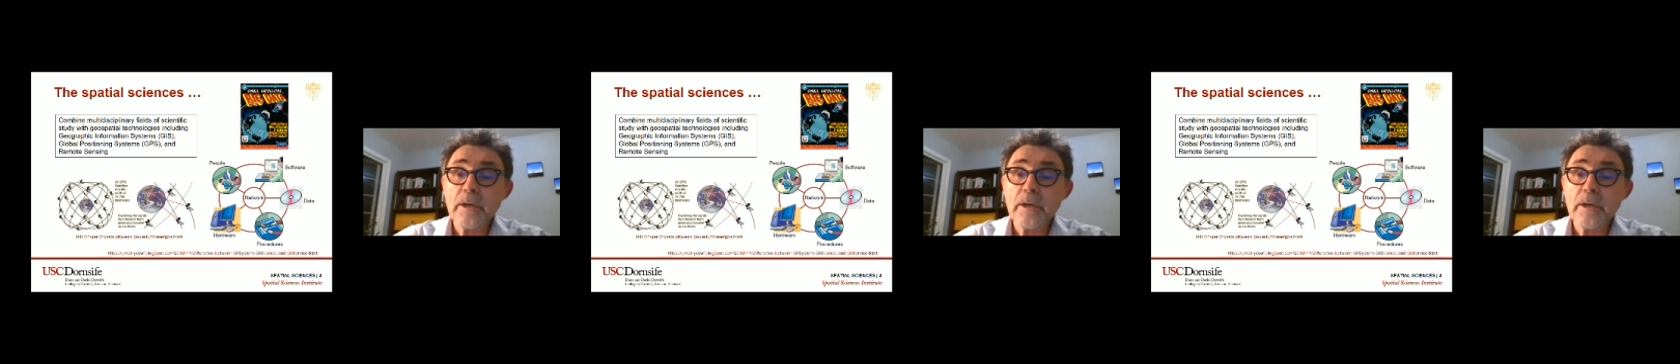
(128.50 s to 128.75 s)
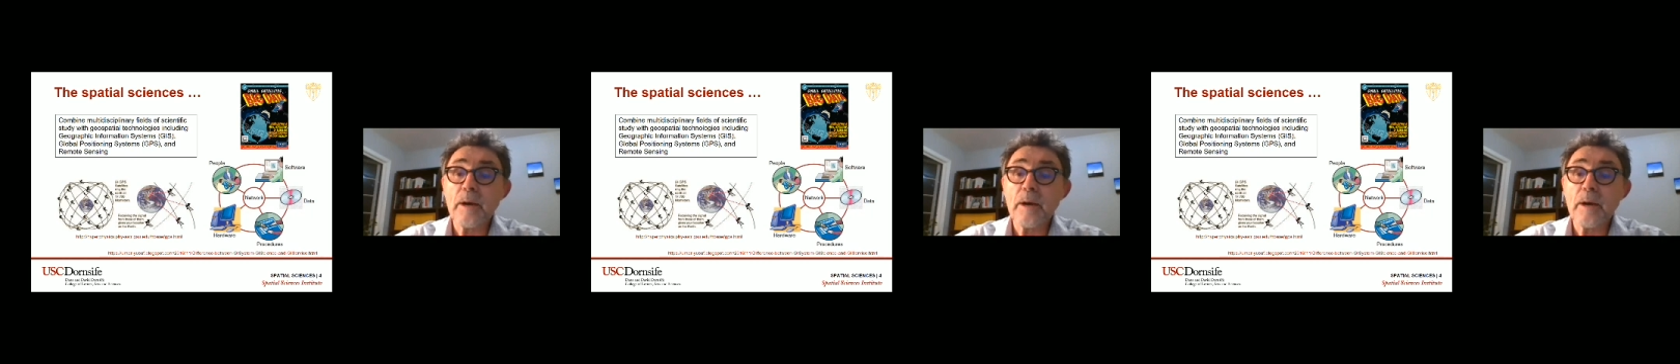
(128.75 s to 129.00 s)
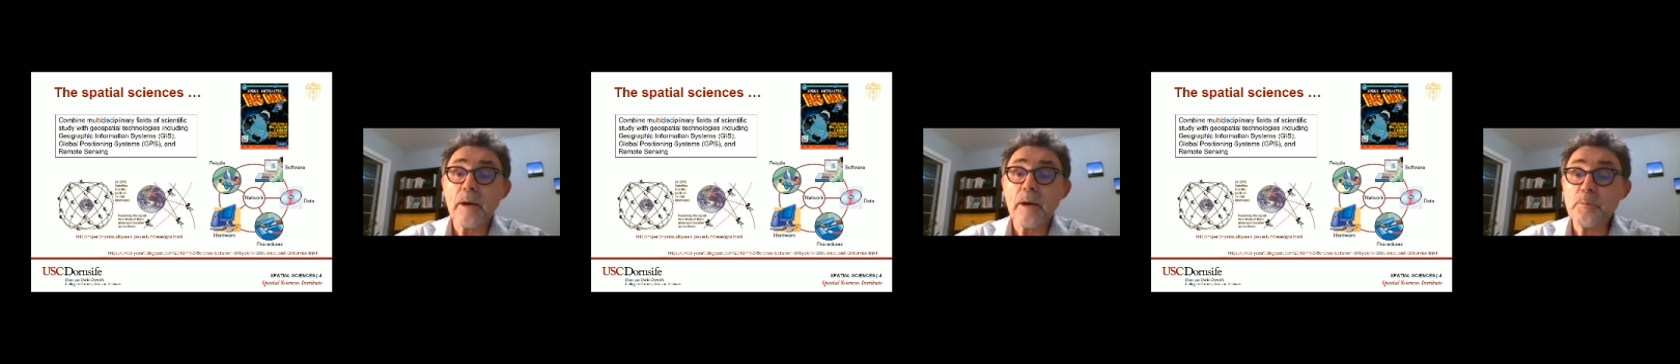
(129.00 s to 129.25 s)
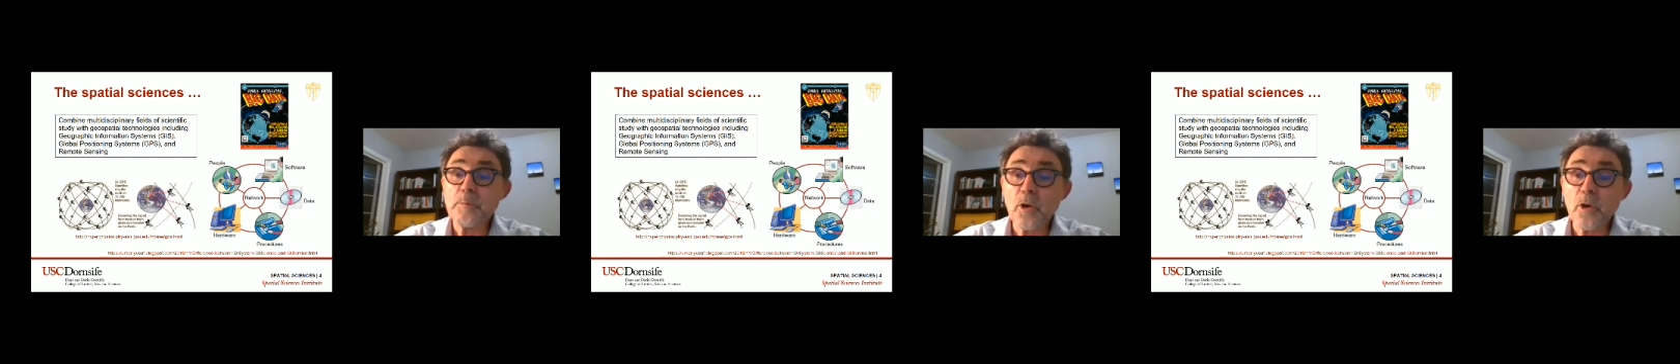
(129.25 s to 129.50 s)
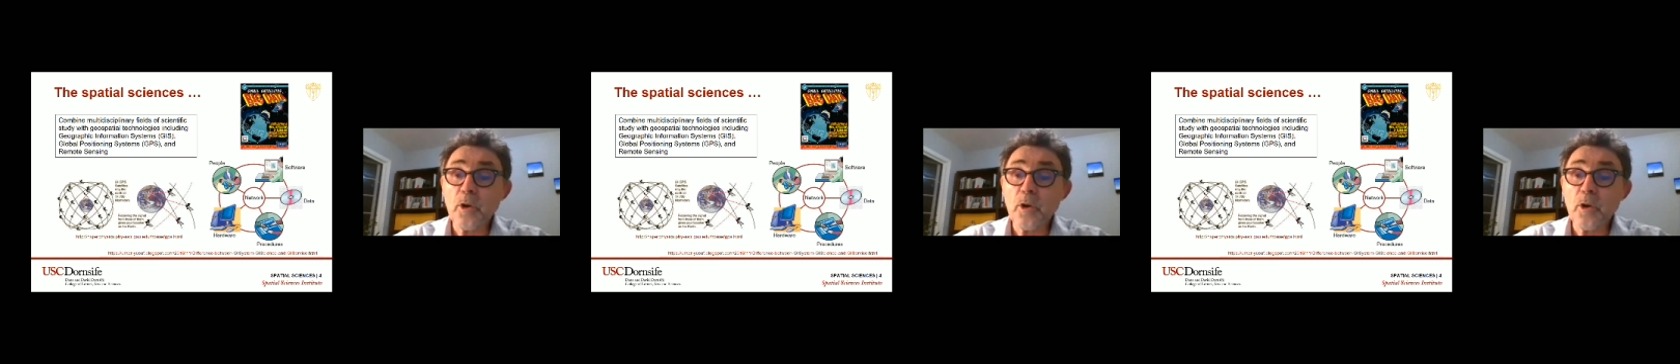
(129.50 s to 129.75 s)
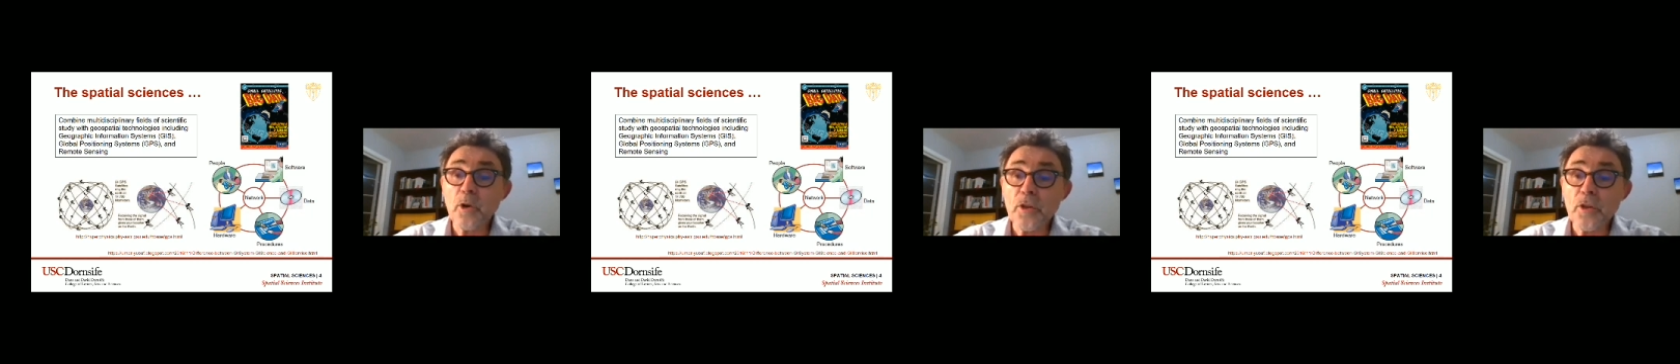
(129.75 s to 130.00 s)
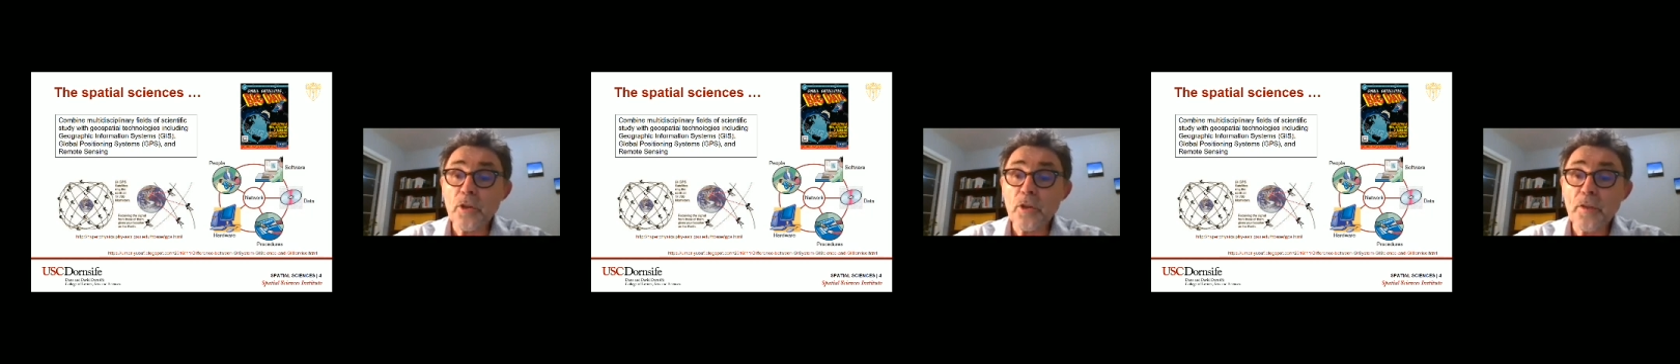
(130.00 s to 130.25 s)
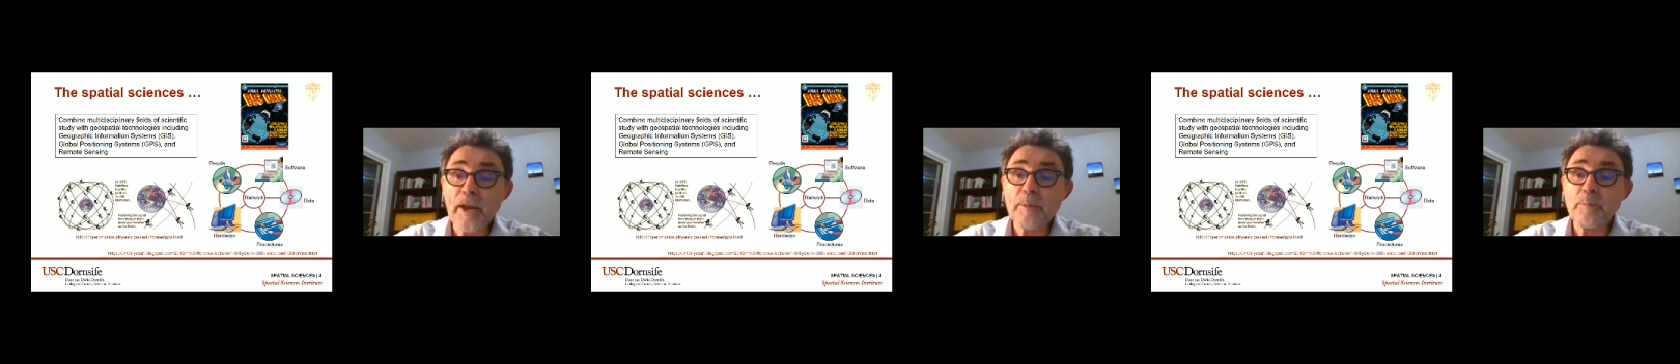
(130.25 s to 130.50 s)
but it's more than that,
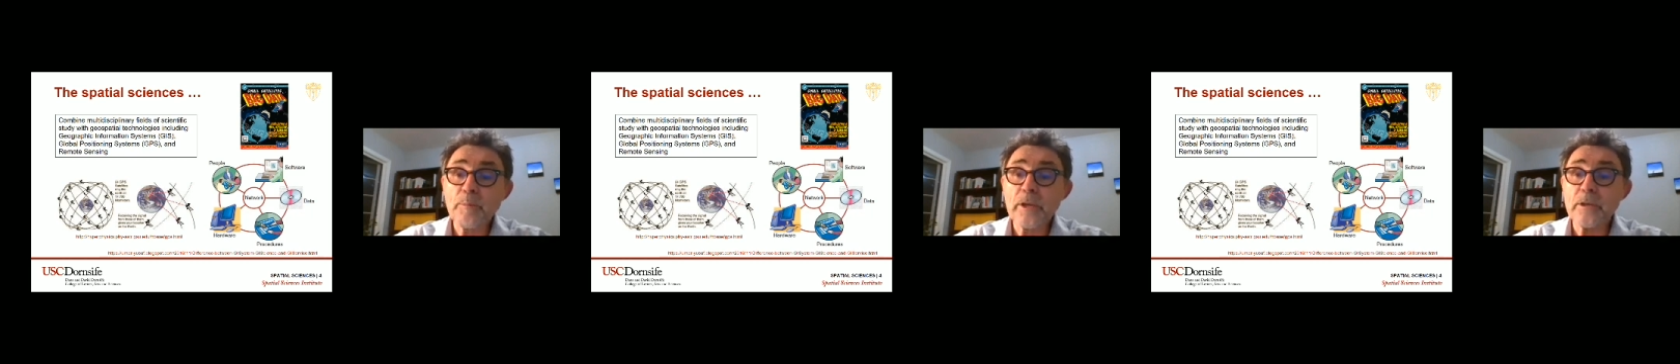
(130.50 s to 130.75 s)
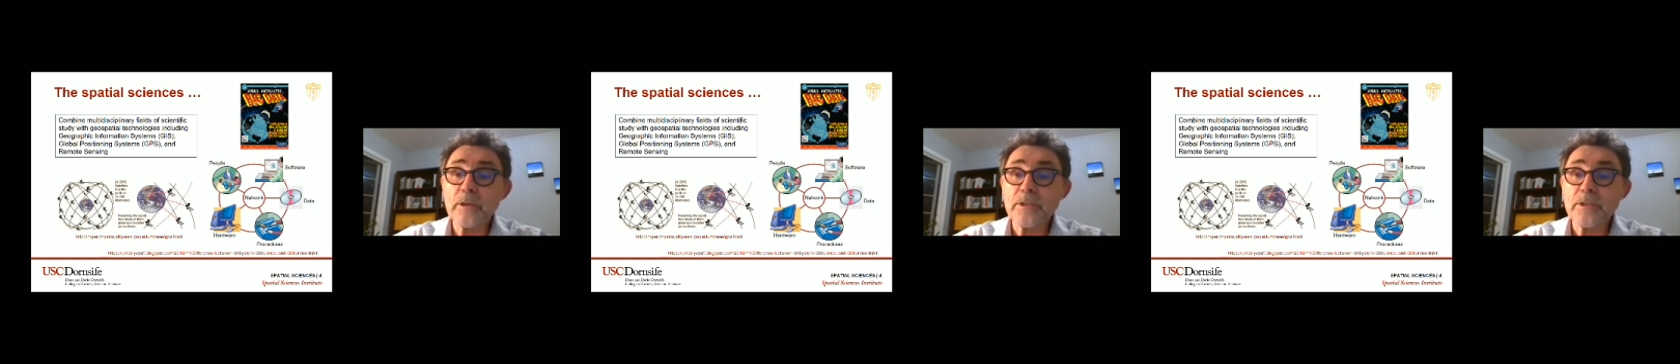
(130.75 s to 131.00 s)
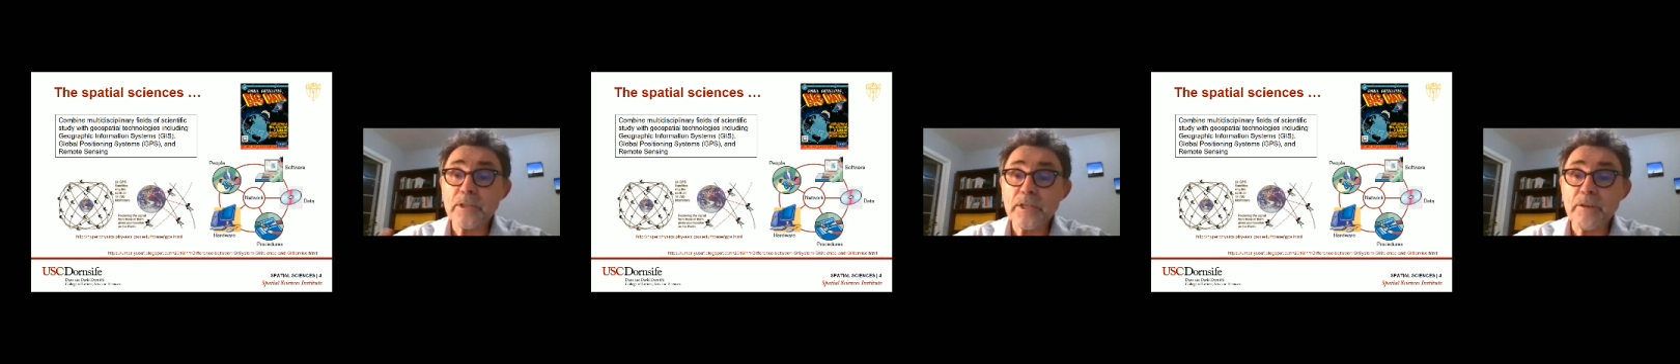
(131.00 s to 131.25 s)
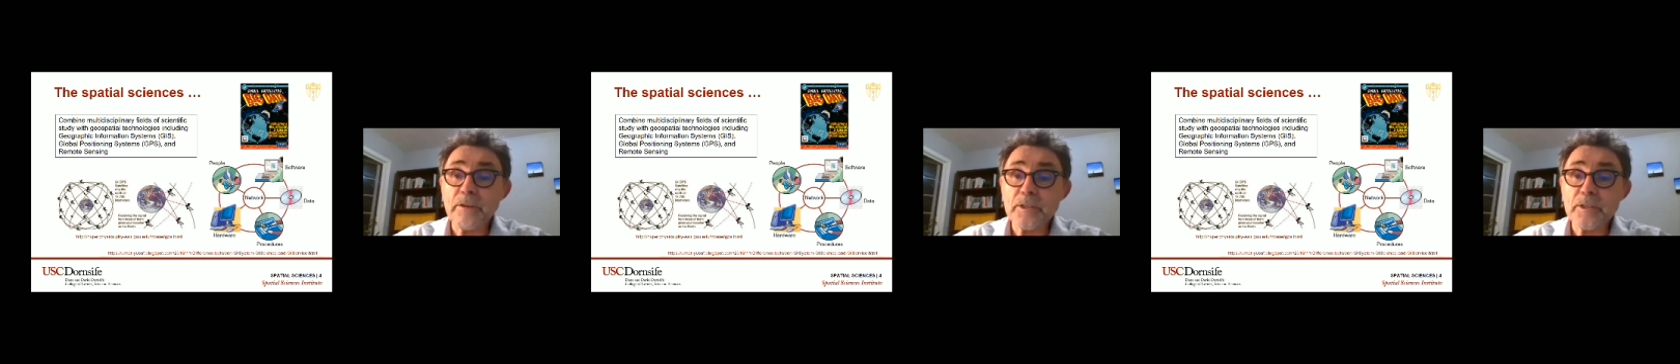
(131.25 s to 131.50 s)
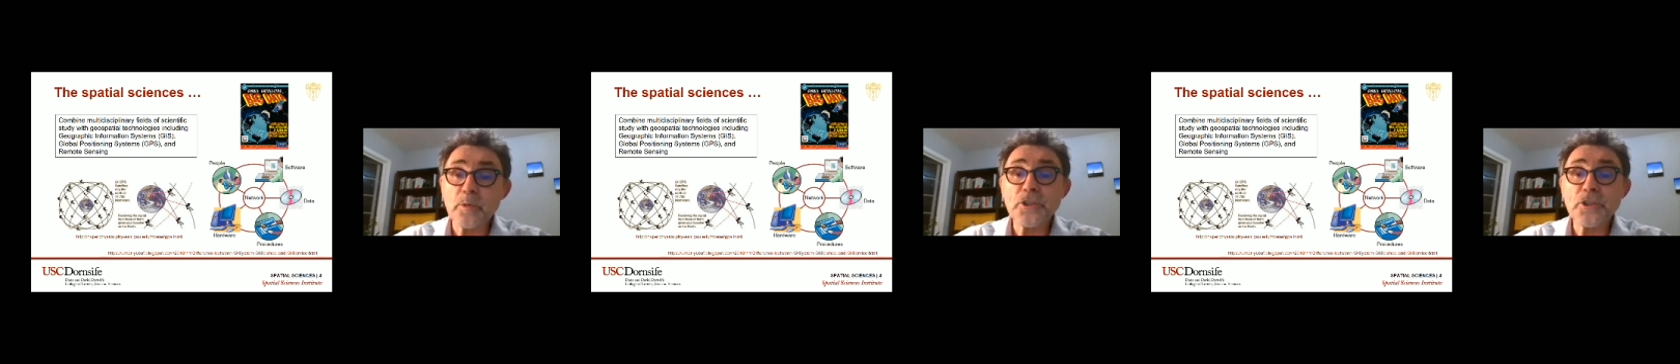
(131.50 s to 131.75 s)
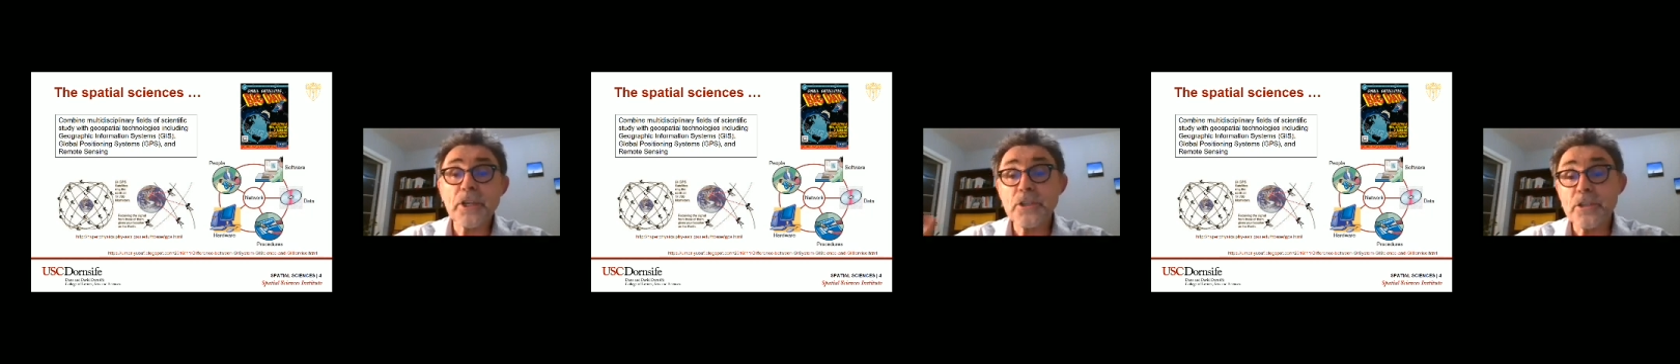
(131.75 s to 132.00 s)
because there's a series of procedures.